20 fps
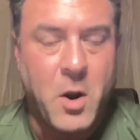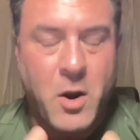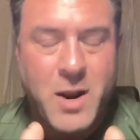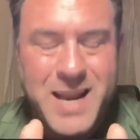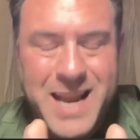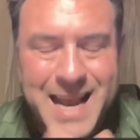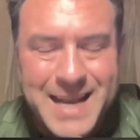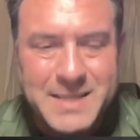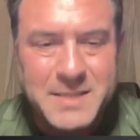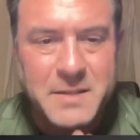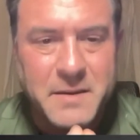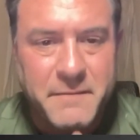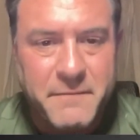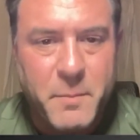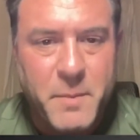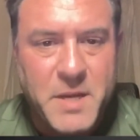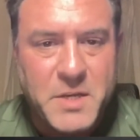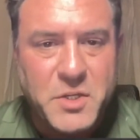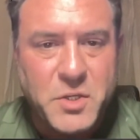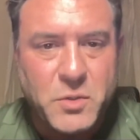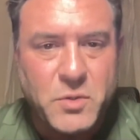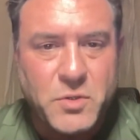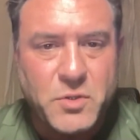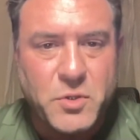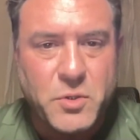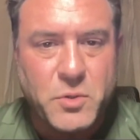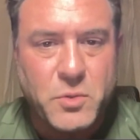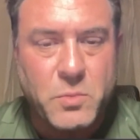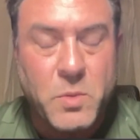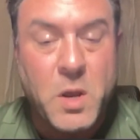Our next informational
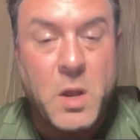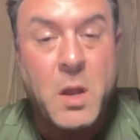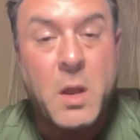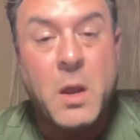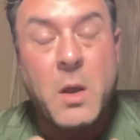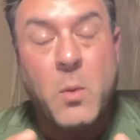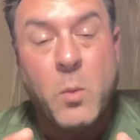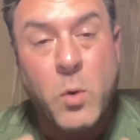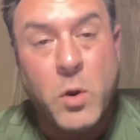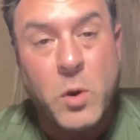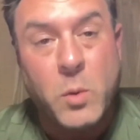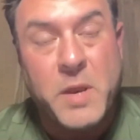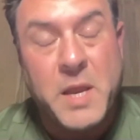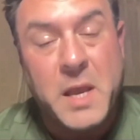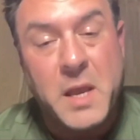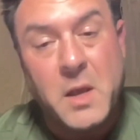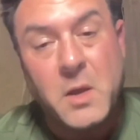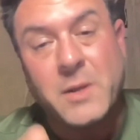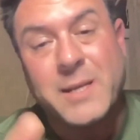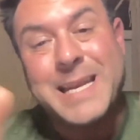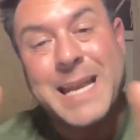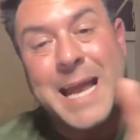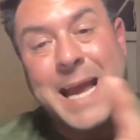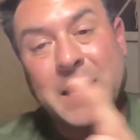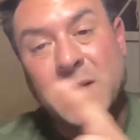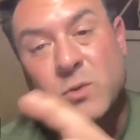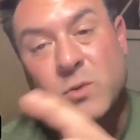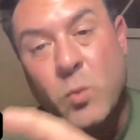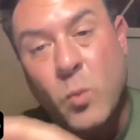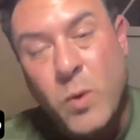Zoom will be held
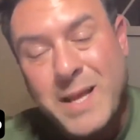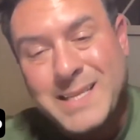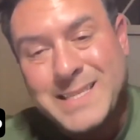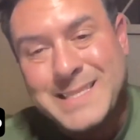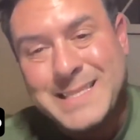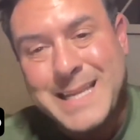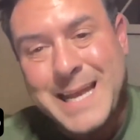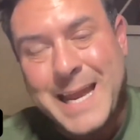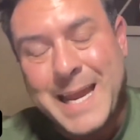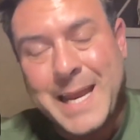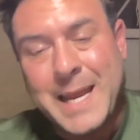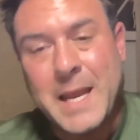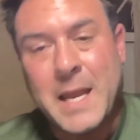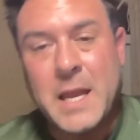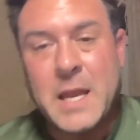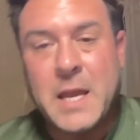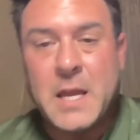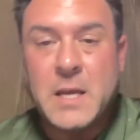next Wednesday,